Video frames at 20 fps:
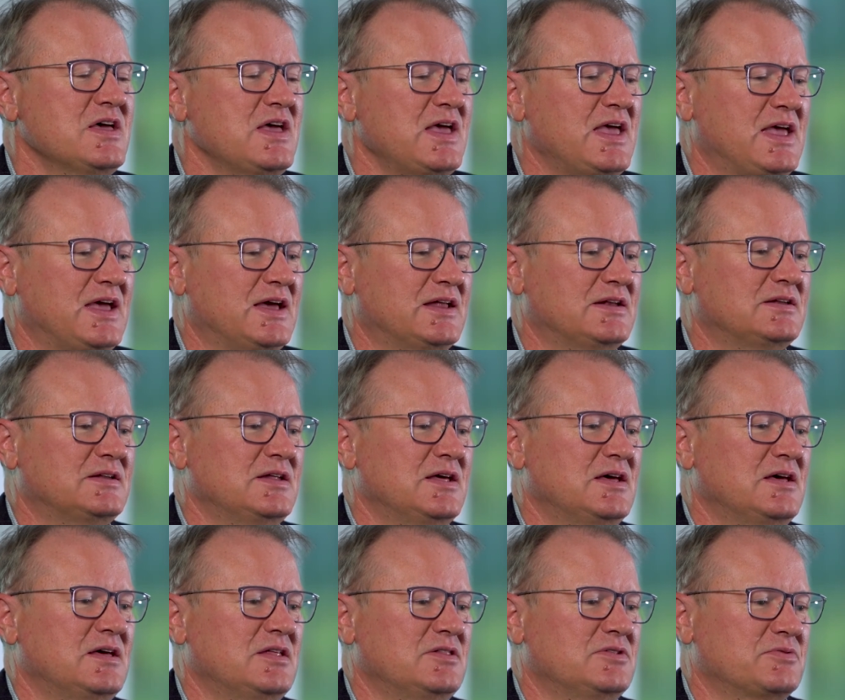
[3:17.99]
And
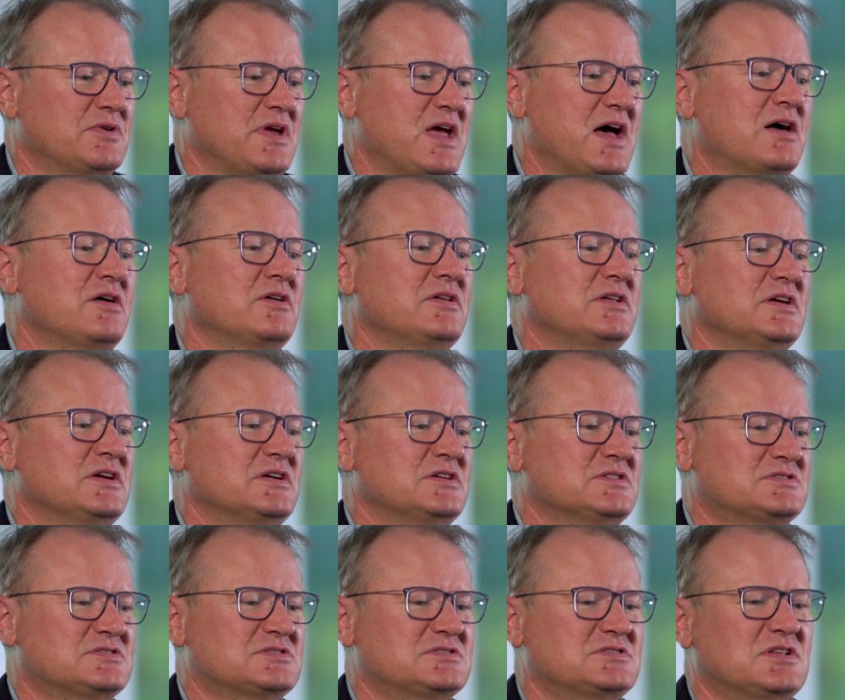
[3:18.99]
the reality
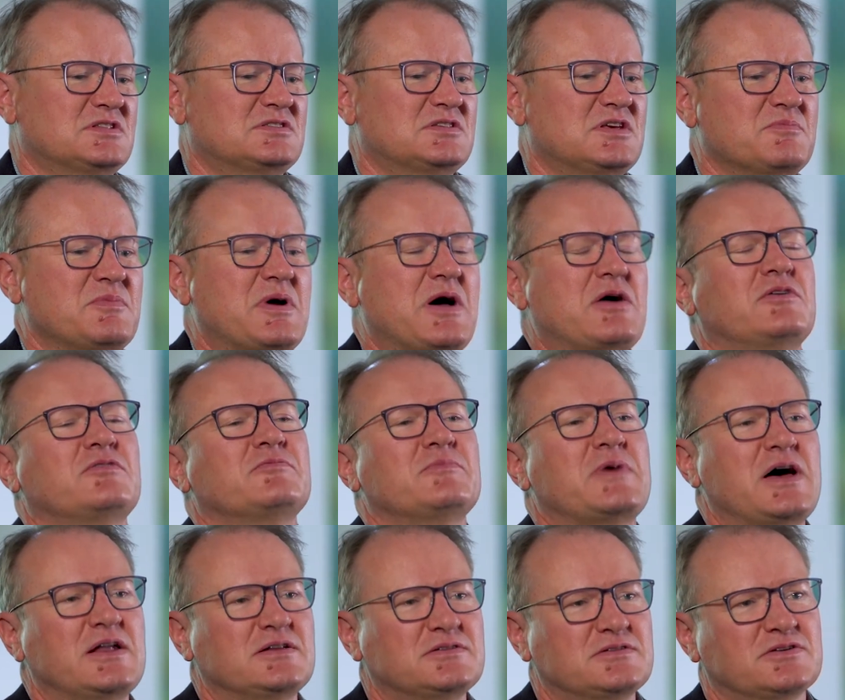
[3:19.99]
is that the amount of
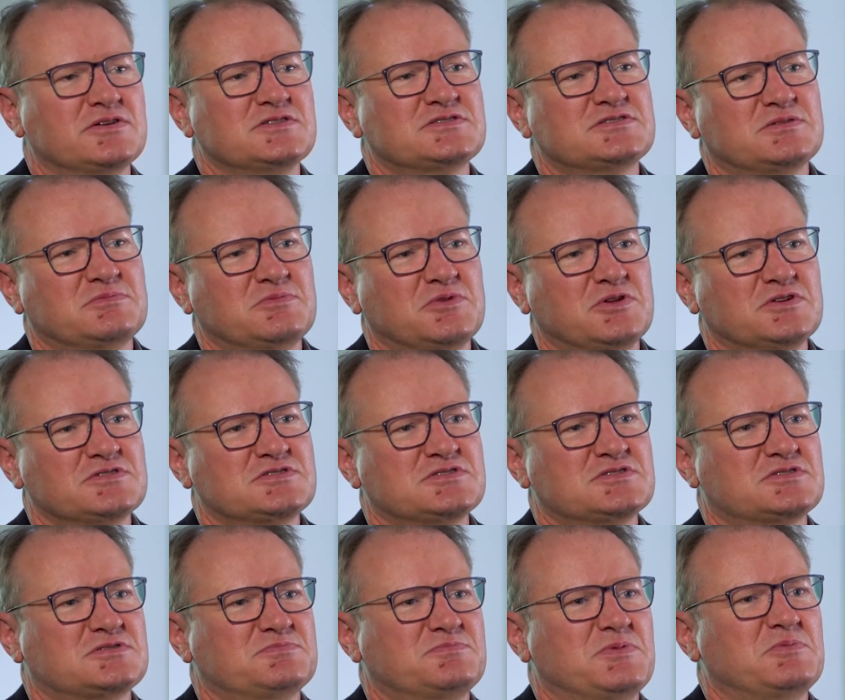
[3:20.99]
monetary stimulus
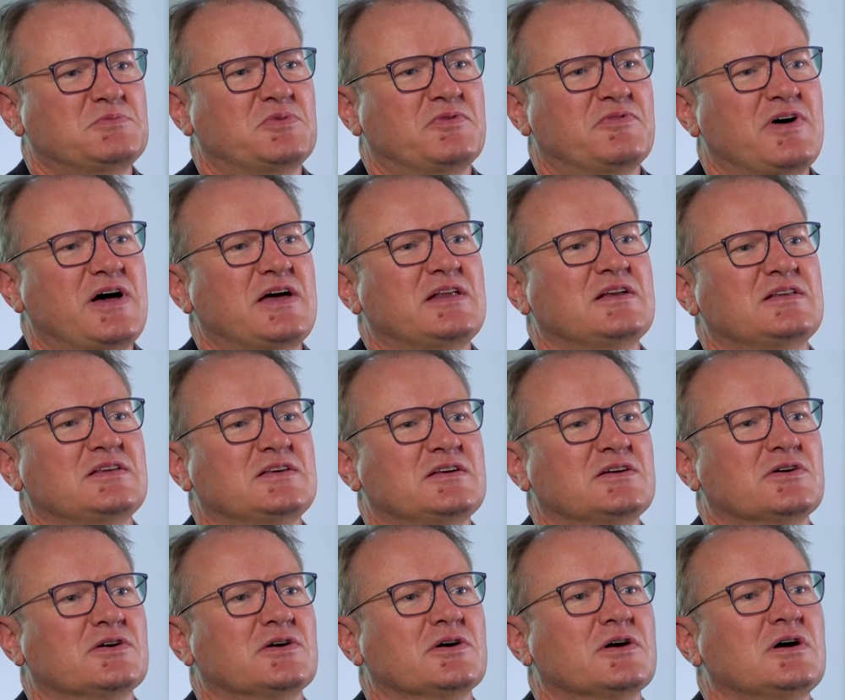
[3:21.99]
that's been provided
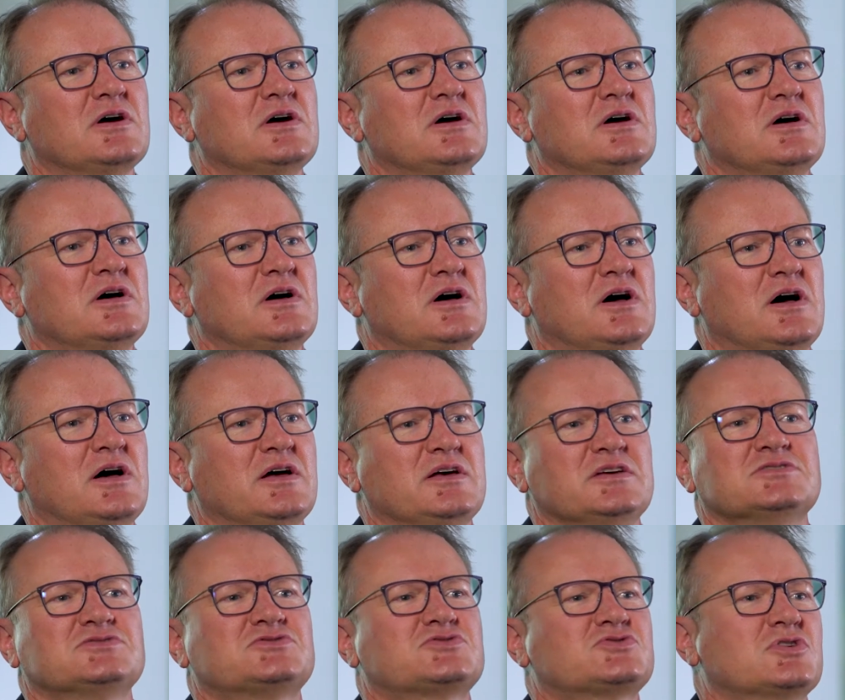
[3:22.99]
here
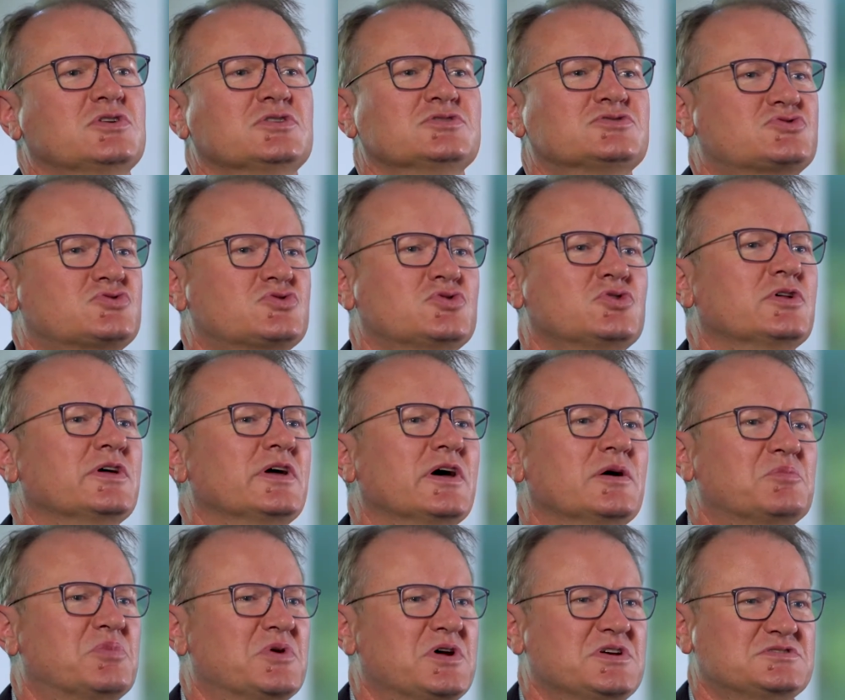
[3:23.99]
is truly
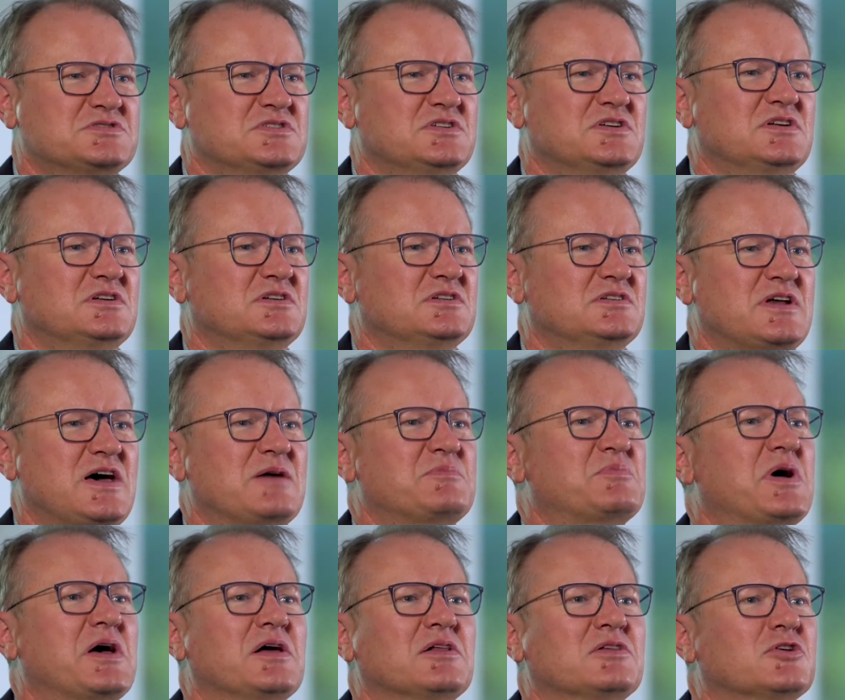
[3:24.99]
unprecedented, not
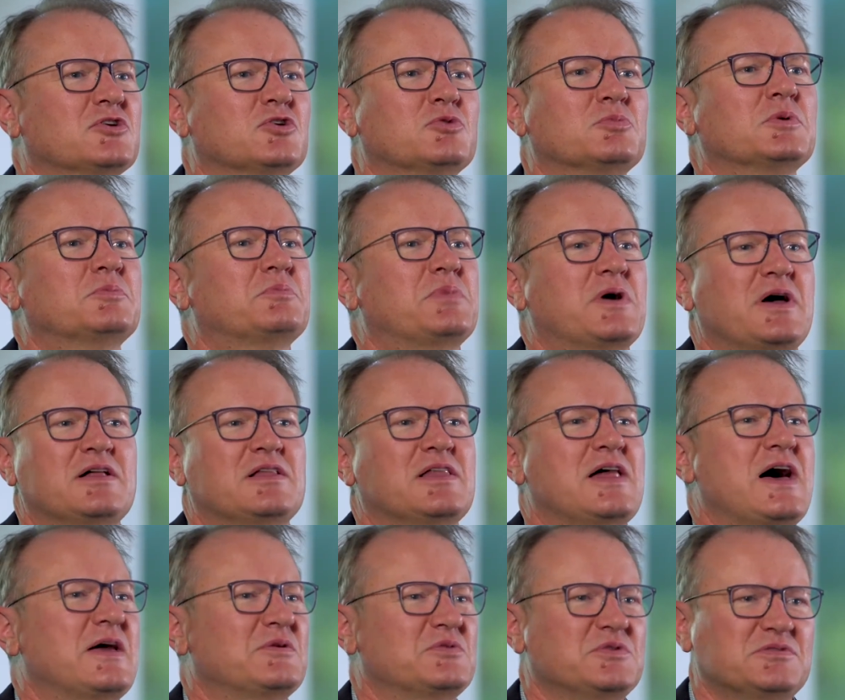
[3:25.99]
by a little, but by a
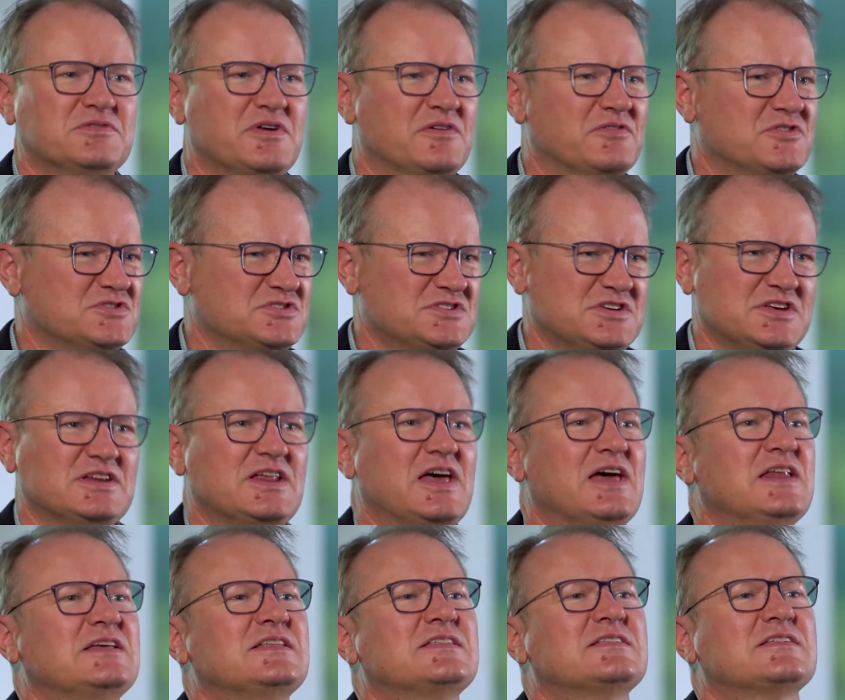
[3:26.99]
lot. We've never seen
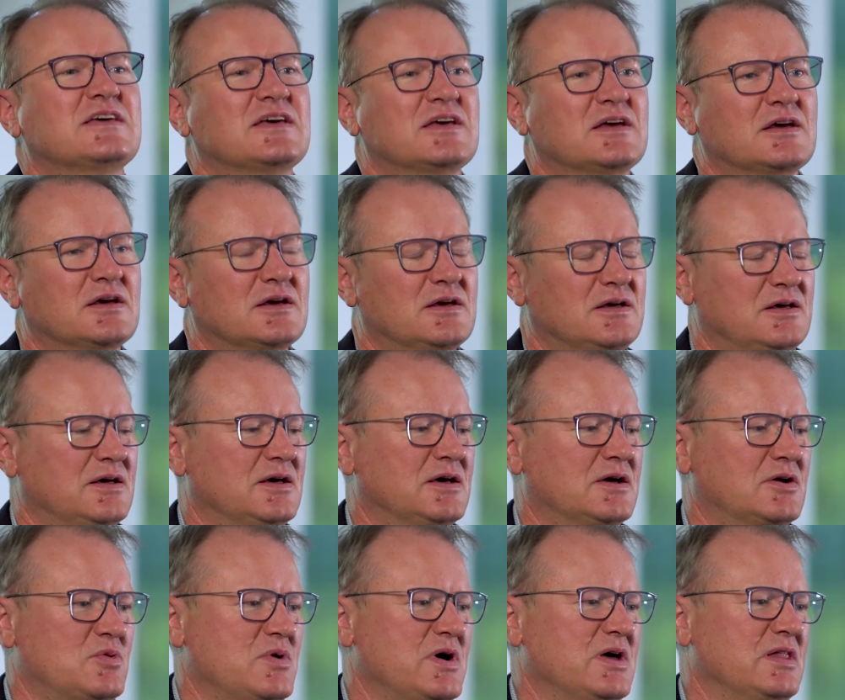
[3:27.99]
anything
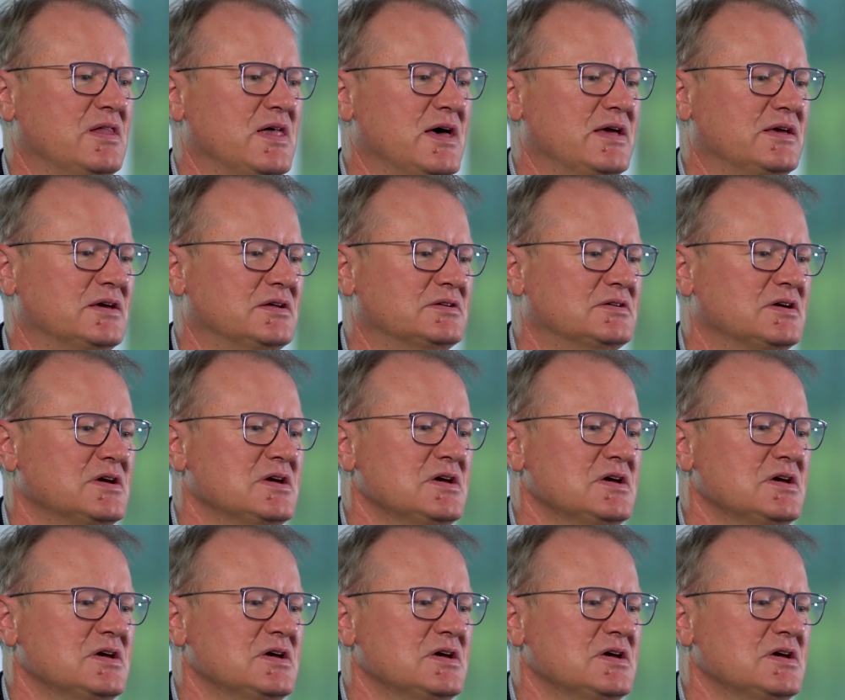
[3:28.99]
quite like it.